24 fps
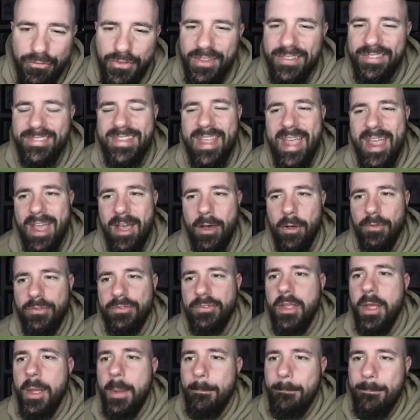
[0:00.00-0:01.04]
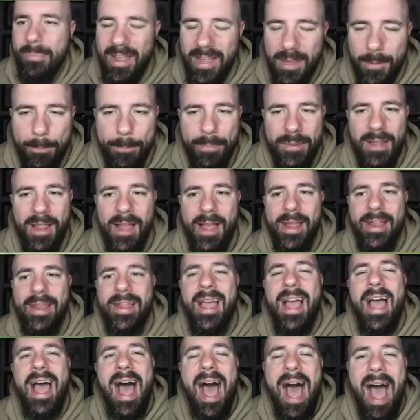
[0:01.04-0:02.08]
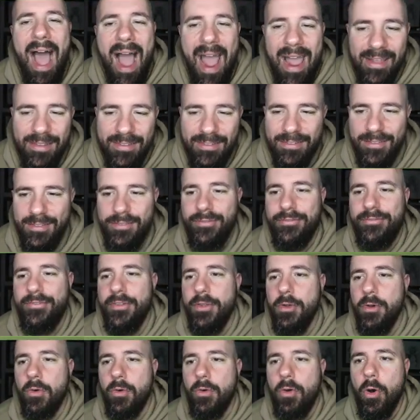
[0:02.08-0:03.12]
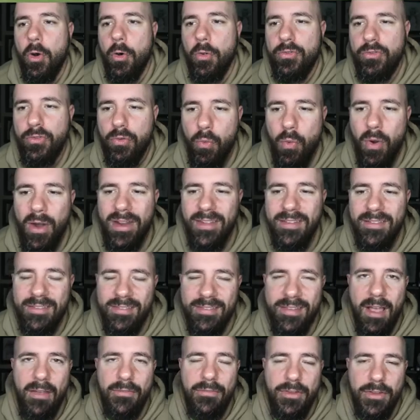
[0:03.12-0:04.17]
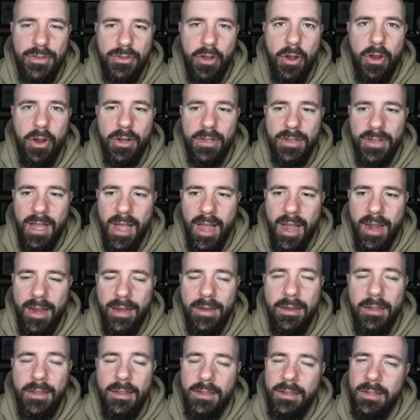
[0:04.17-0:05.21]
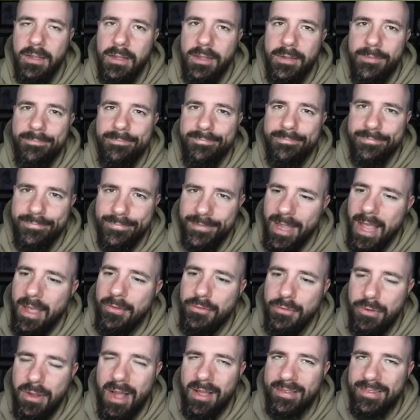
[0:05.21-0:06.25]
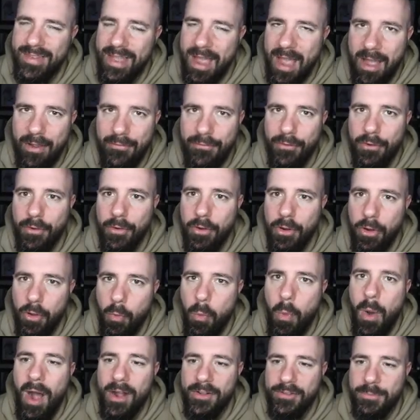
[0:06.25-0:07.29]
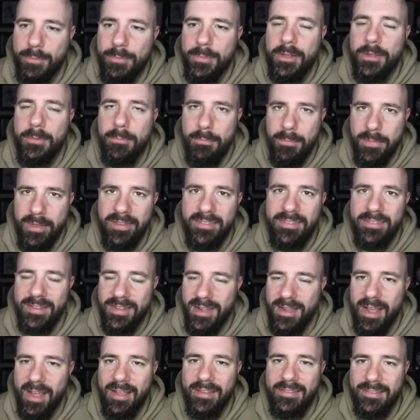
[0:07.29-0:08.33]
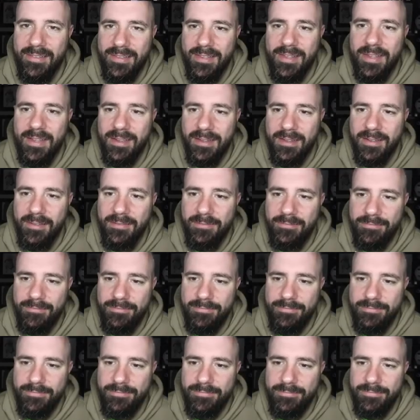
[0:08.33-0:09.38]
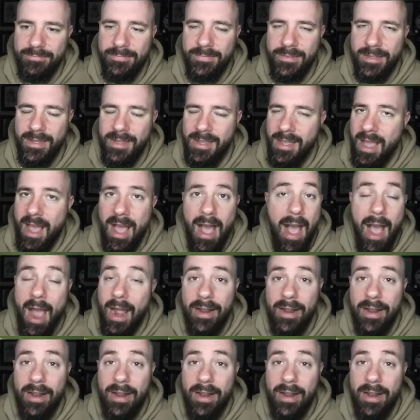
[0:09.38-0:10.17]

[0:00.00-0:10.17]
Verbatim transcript: as nails, big play, iced field goal, 27 yard line. Have you guys ever watched me miss an iced kick? I